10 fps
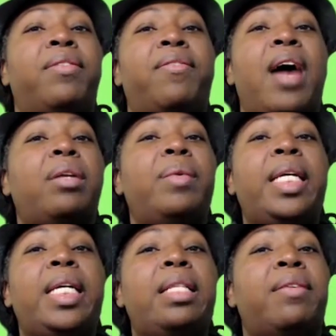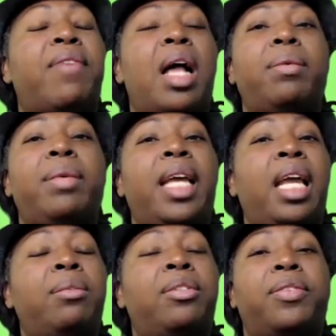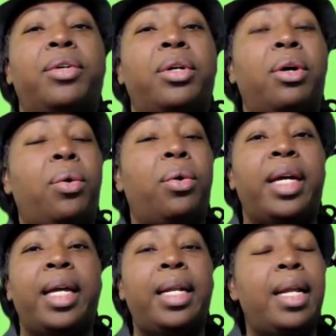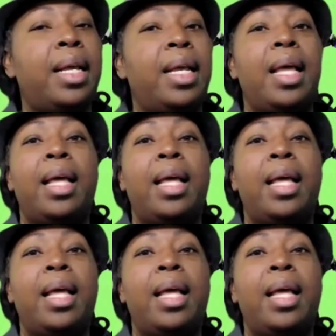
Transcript: The following games for Oregon,